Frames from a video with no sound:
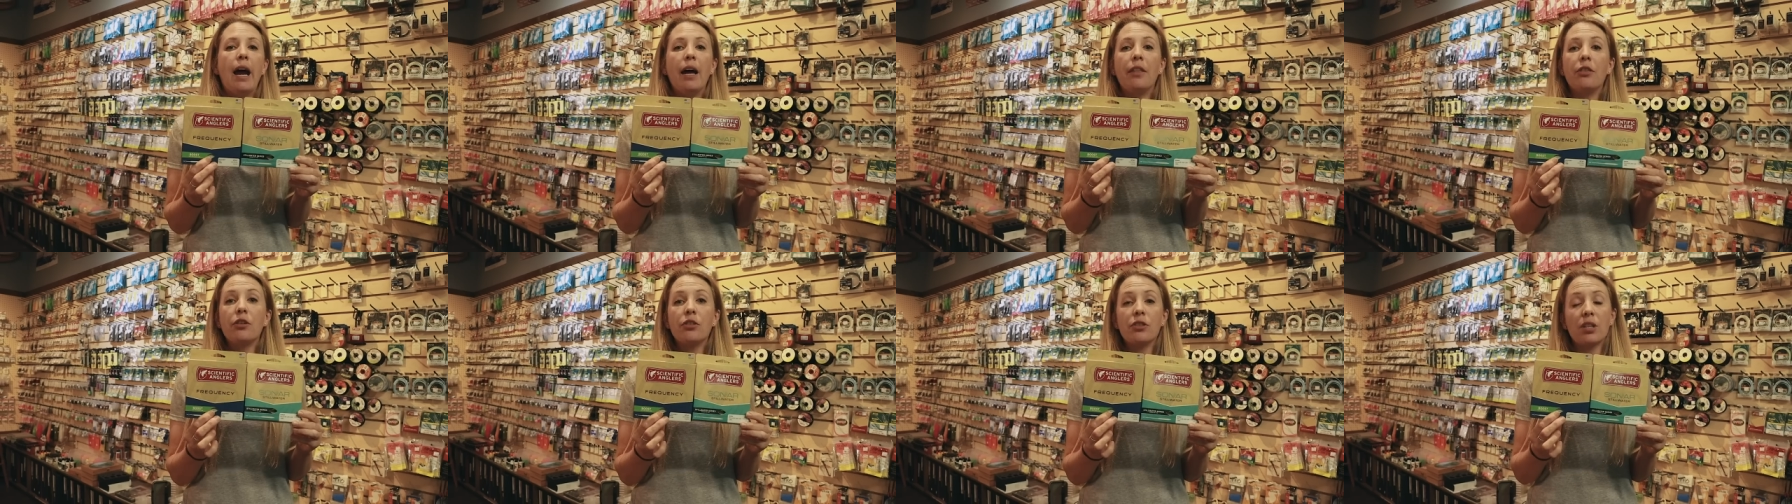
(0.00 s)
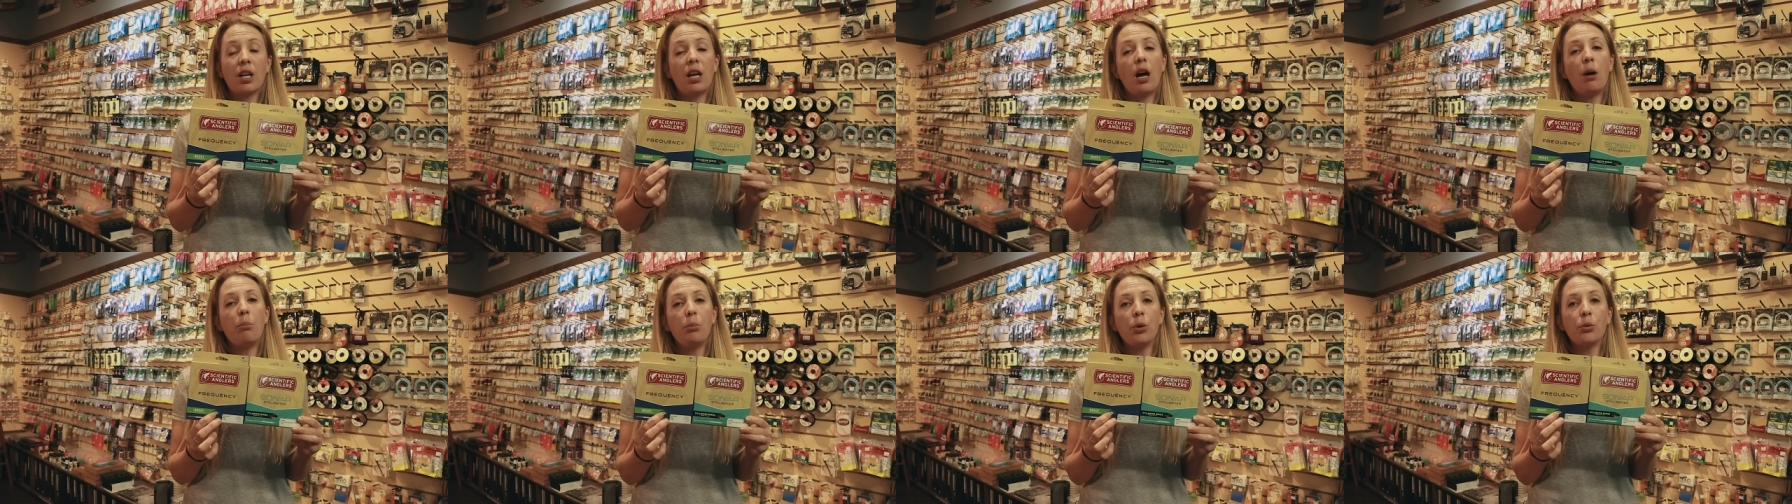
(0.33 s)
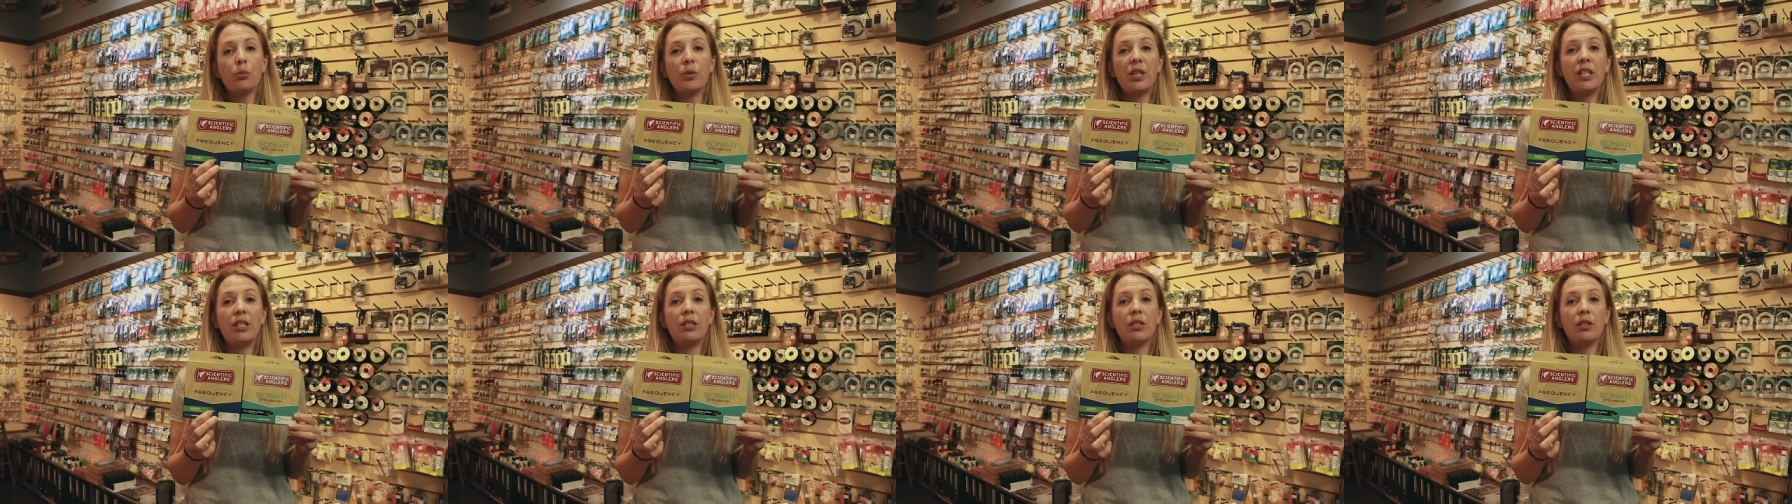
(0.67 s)
And there's a
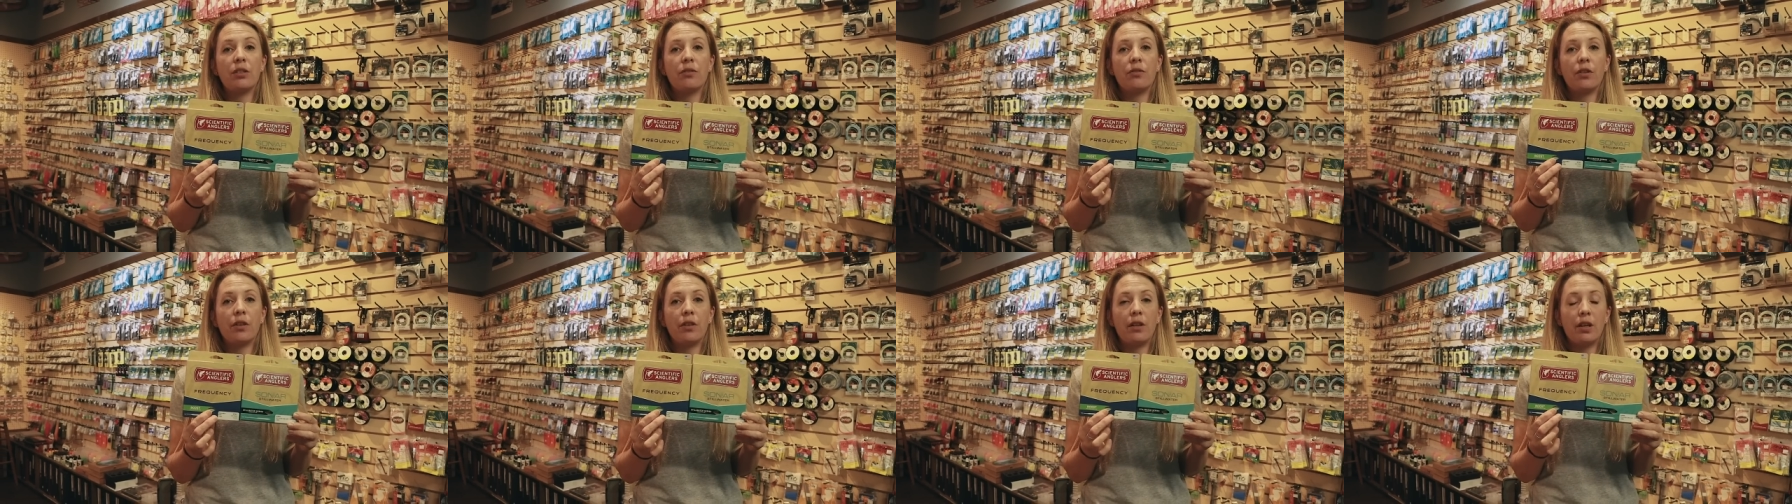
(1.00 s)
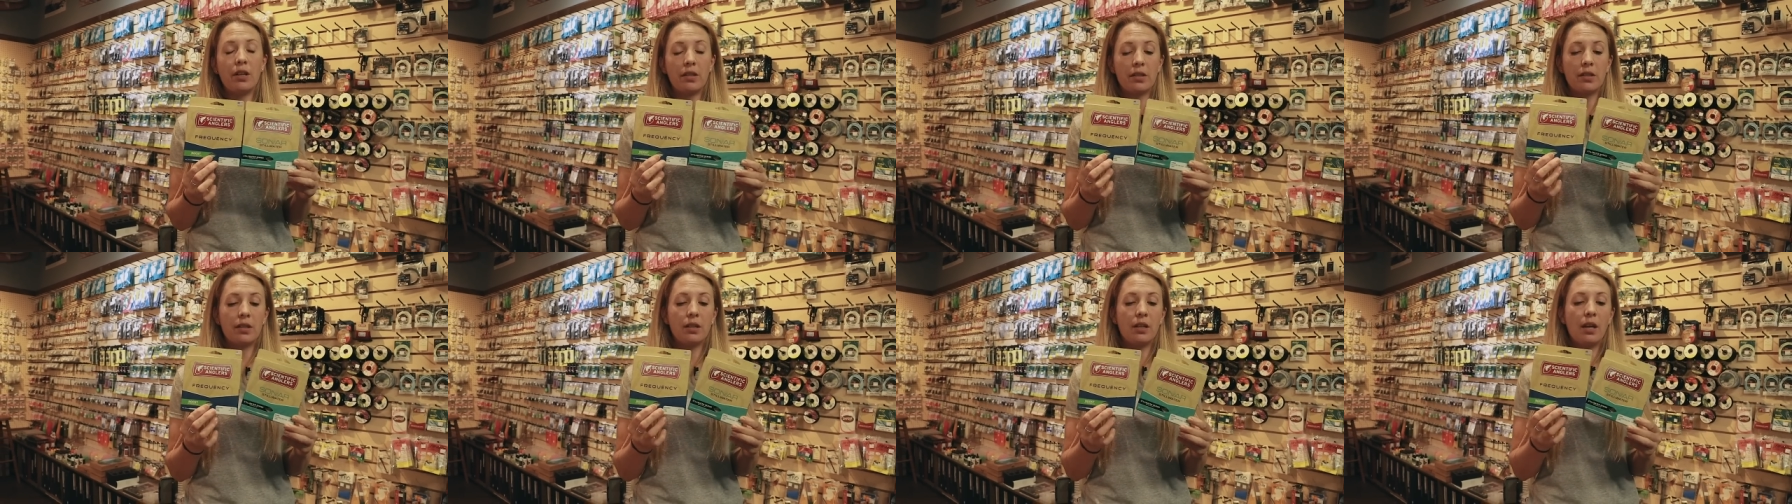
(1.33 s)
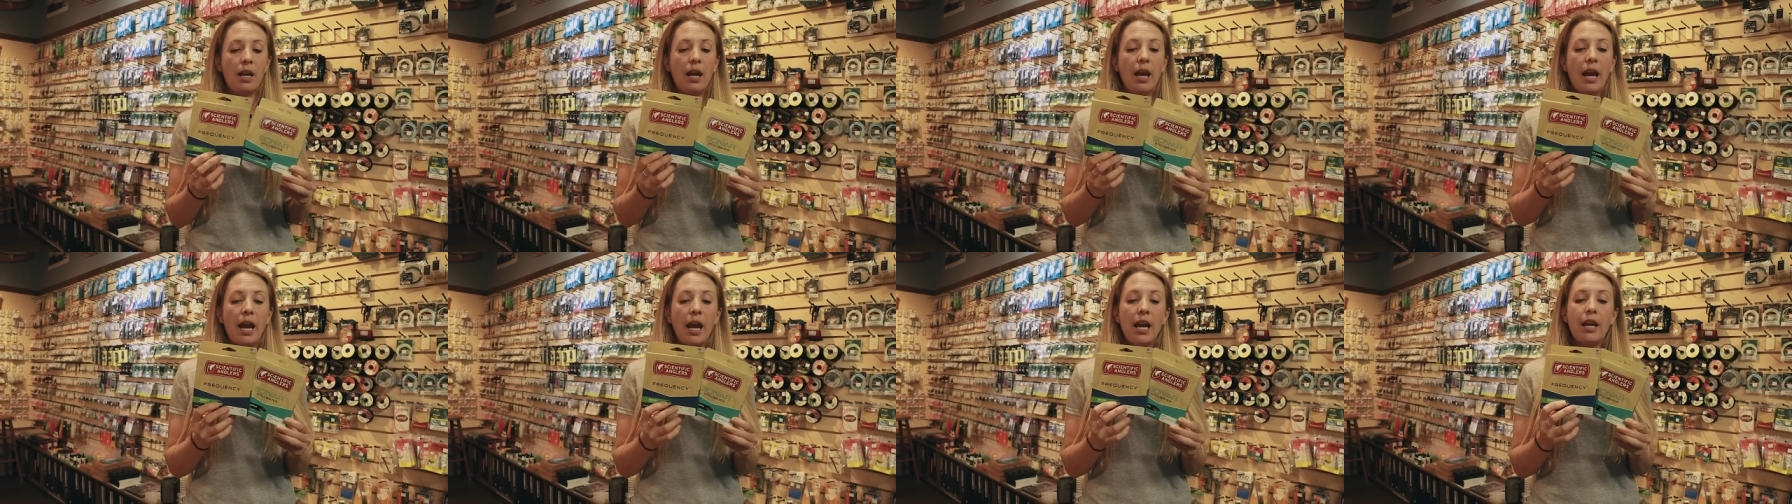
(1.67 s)
couple reasons for this.
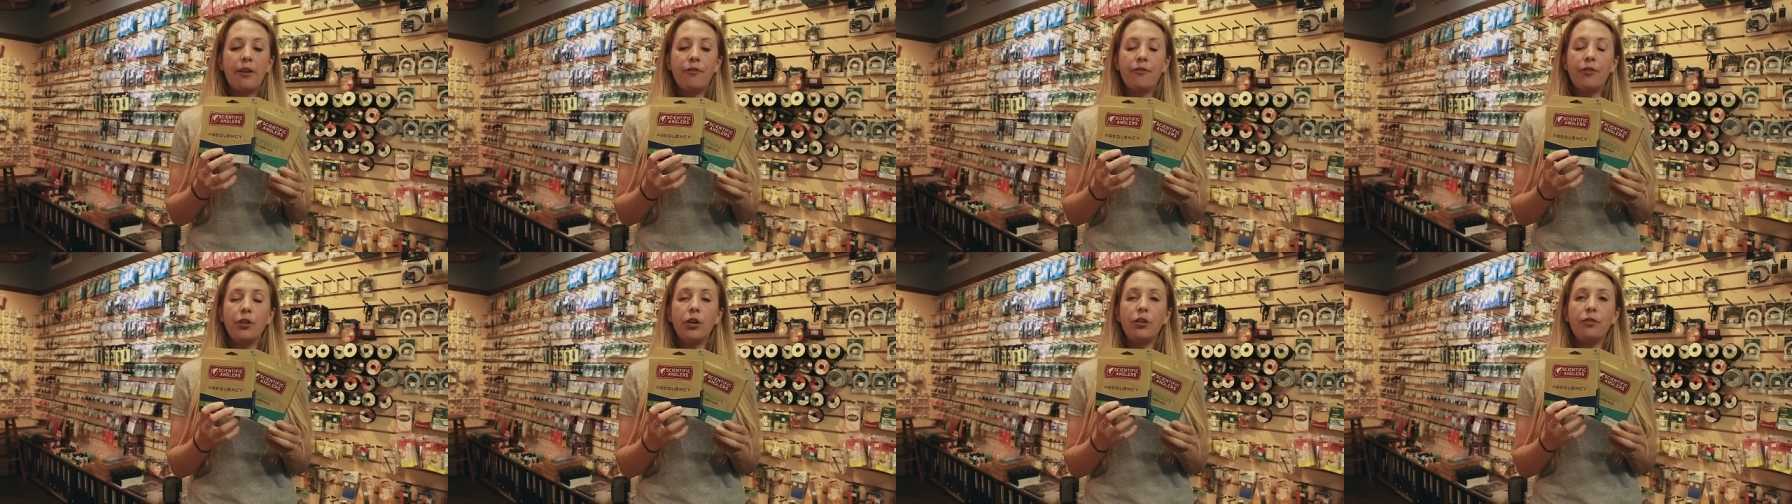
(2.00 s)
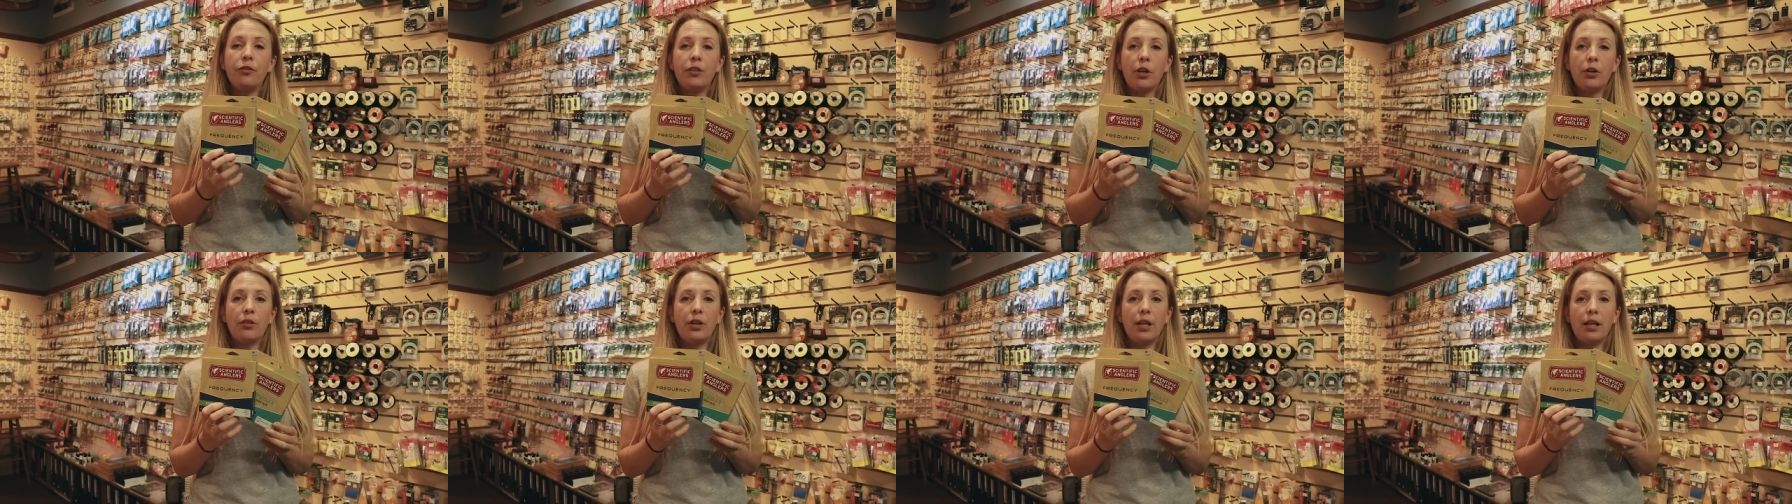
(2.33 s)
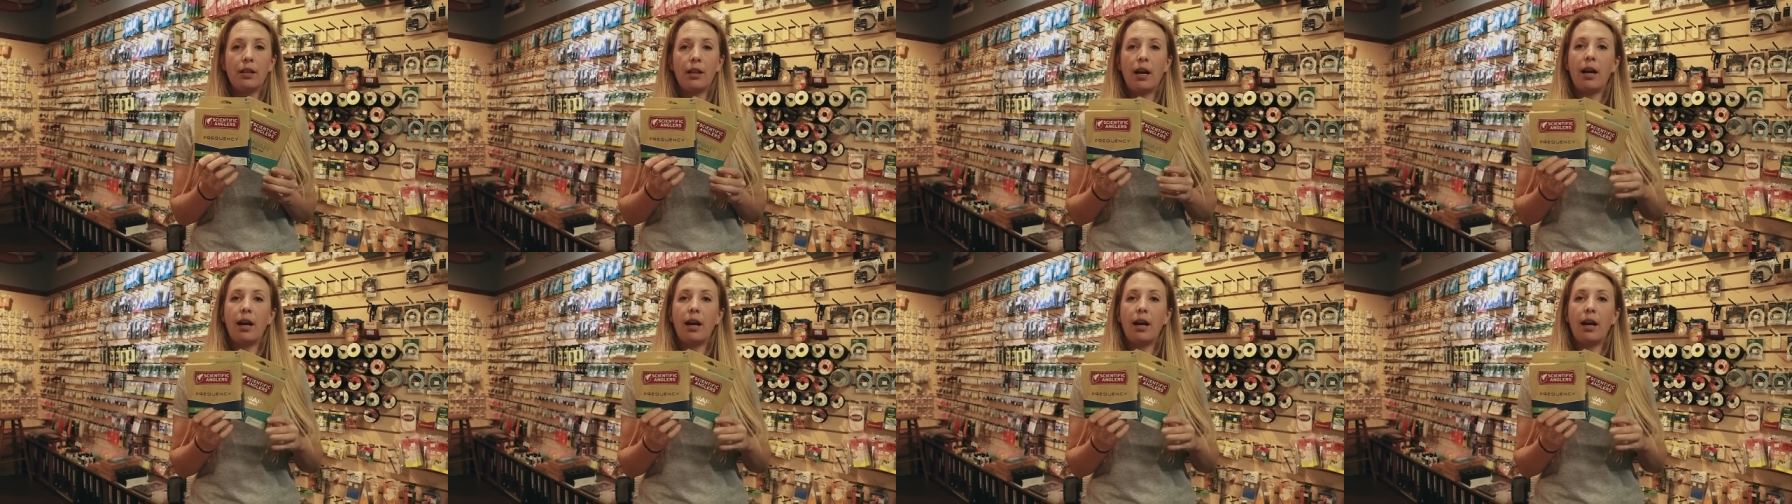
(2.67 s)
A full floating